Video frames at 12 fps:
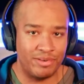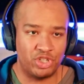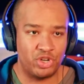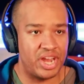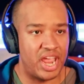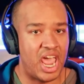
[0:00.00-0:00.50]

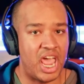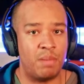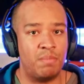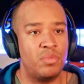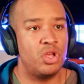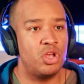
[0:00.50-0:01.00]
game
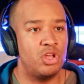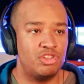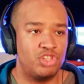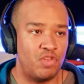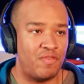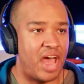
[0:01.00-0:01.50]
so
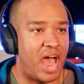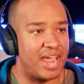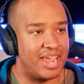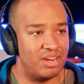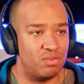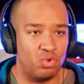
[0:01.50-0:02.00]
that i
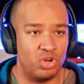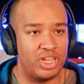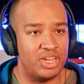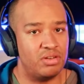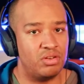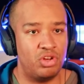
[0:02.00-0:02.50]
can really
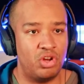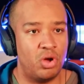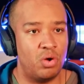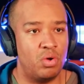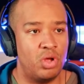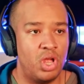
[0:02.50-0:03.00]
you know
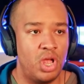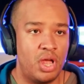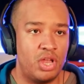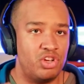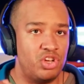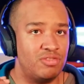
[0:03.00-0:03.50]

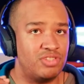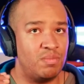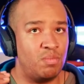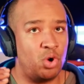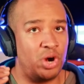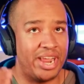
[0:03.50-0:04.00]
do some
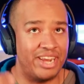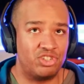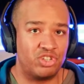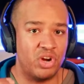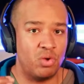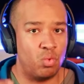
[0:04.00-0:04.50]
more
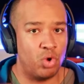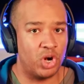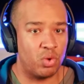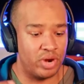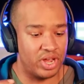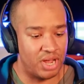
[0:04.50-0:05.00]
intricate work when
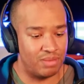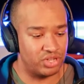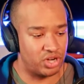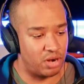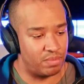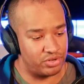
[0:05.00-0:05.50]
it comes to
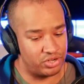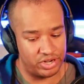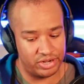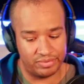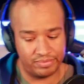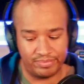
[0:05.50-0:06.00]
carpentry
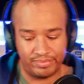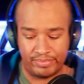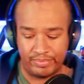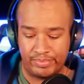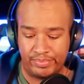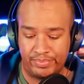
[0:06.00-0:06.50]

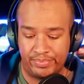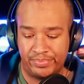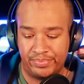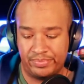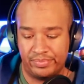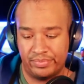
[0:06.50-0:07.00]

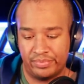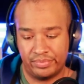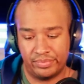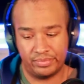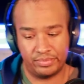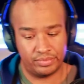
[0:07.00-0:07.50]

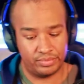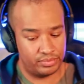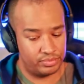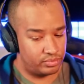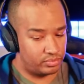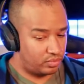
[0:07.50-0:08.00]

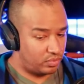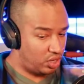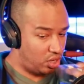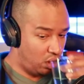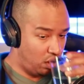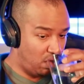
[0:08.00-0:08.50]

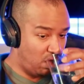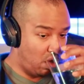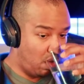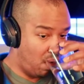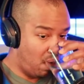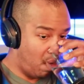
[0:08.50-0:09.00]

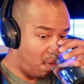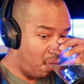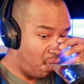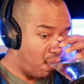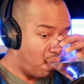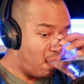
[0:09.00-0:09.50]

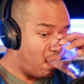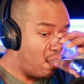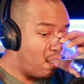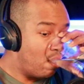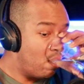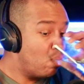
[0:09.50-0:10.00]

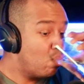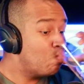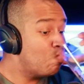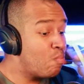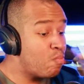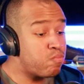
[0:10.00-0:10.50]

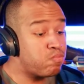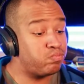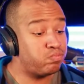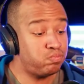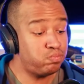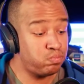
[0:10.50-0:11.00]

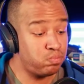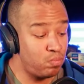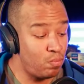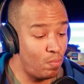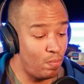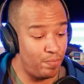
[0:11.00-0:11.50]

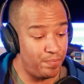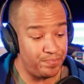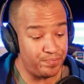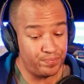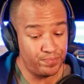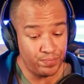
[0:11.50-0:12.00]

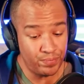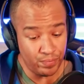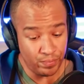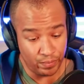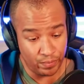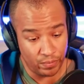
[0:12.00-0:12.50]

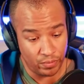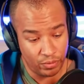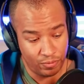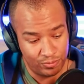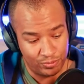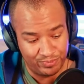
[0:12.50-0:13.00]

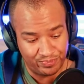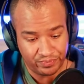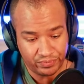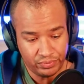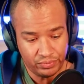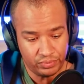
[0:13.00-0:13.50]

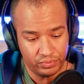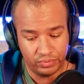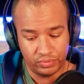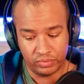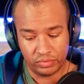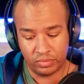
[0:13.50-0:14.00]

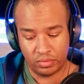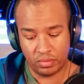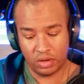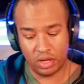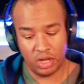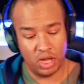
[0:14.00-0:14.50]

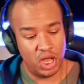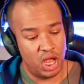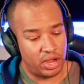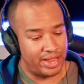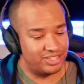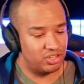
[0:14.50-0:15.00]
okay
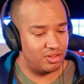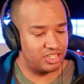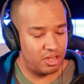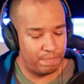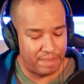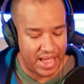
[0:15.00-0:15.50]
so let's get
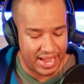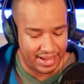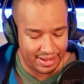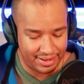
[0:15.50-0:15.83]
back